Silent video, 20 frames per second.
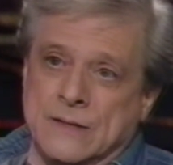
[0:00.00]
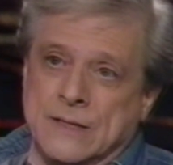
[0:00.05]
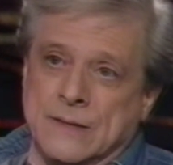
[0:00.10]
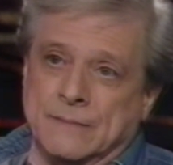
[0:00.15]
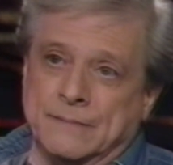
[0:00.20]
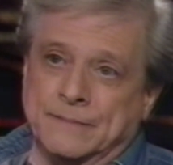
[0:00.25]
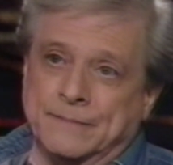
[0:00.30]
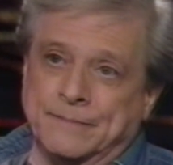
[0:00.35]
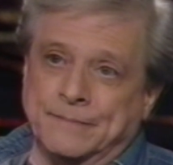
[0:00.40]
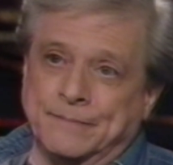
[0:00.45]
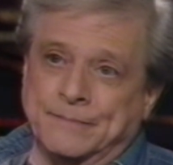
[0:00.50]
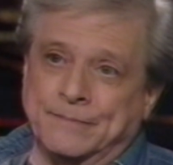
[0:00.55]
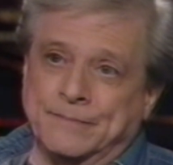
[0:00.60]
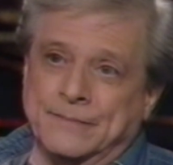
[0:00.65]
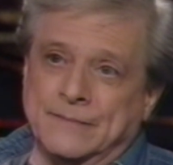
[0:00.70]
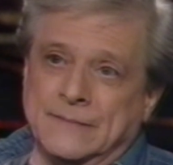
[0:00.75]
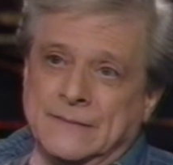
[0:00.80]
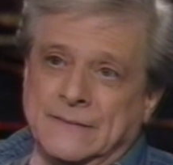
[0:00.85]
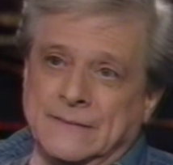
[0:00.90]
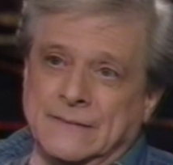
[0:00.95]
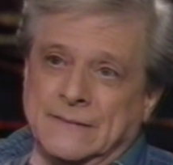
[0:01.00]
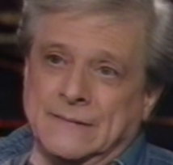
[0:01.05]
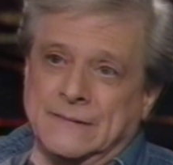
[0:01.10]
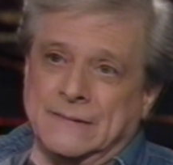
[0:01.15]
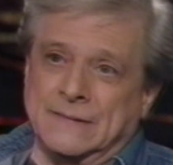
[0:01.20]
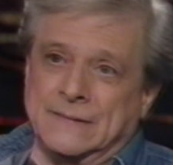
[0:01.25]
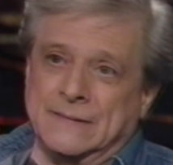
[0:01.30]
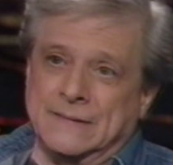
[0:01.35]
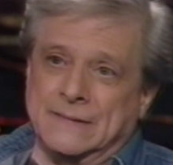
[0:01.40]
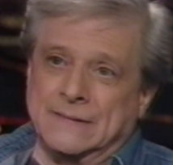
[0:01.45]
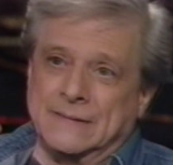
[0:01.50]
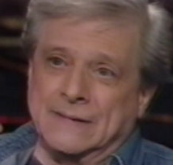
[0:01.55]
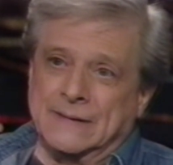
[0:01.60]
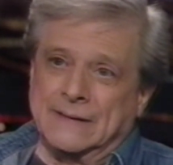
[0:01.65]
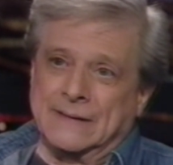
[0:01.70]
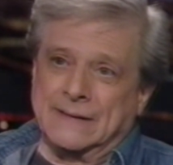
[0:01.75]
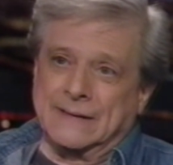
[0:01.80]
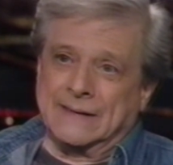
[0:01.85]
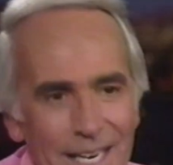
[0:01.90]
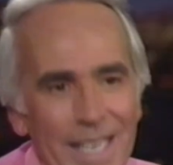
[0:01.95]
Yes, you did. You always have.
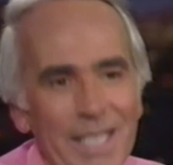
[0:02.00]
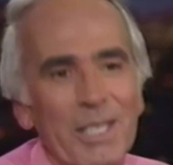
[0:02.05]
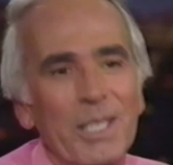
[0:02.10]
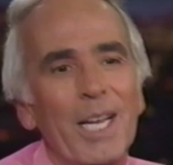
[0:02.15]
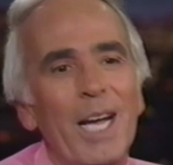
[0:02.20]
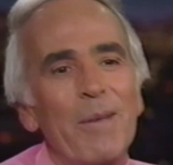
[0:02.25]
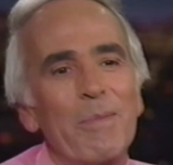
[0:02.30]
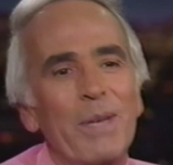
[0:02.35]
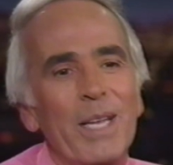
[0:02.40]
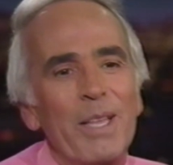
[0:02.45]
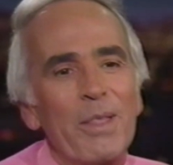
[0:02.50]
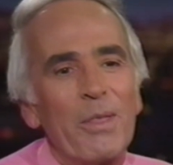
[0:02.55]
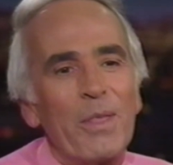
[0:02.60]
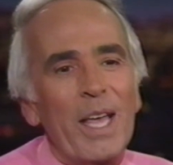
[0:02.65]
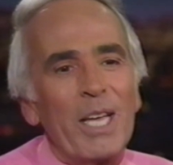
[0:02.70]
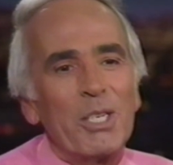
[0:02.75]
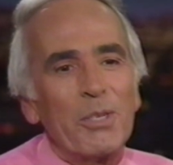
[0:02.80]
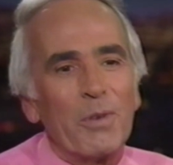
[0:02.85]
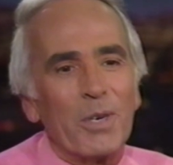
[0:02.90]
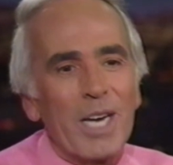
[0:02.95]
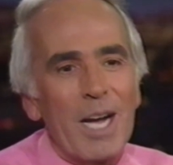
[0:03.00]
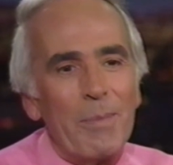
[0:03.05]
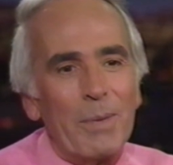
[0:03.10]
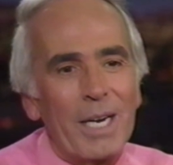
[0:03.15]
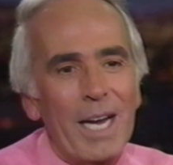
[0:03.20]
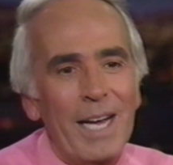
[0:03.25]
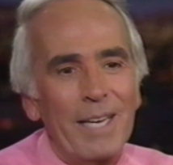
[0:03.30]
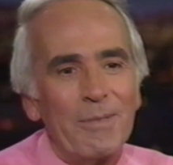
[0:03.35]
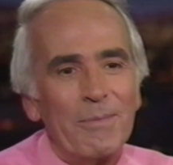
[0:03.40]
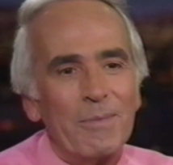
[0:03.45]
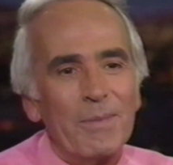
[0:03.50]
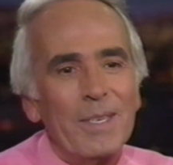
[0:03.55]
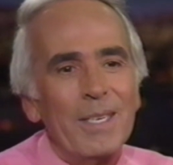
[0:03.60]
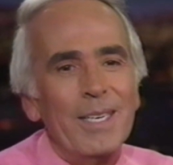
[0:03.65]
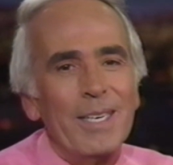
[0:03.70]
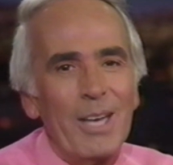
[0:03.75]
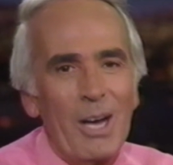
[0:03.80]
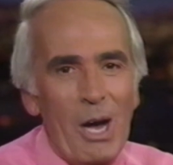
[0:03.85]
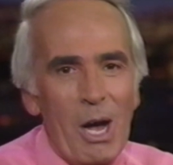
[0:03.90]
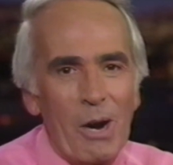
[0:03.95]
See you next time, kid. Thanks for coming on. My
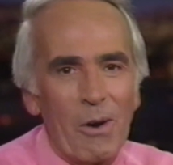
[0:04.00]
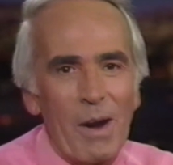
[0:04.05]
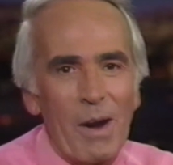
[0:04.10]
pleasure. All right.